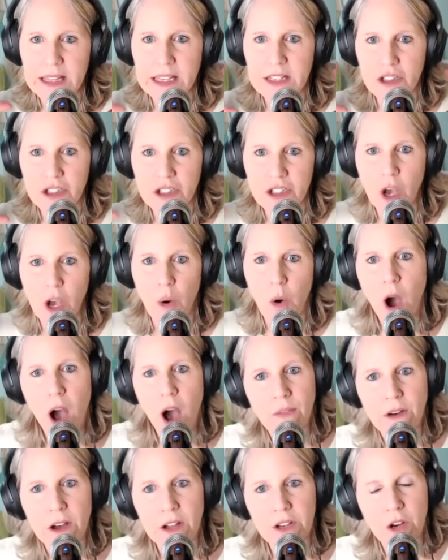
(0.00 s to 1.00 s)
just go
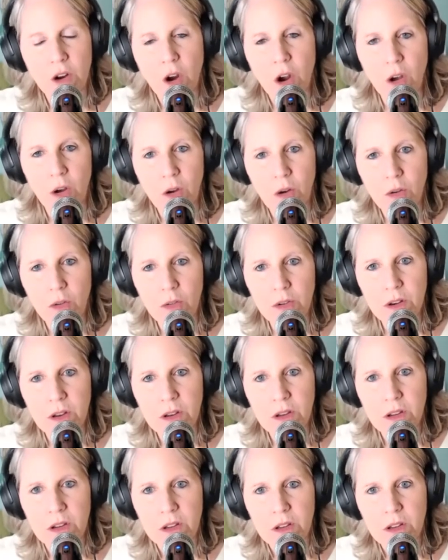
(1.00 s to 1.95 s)
off on your own?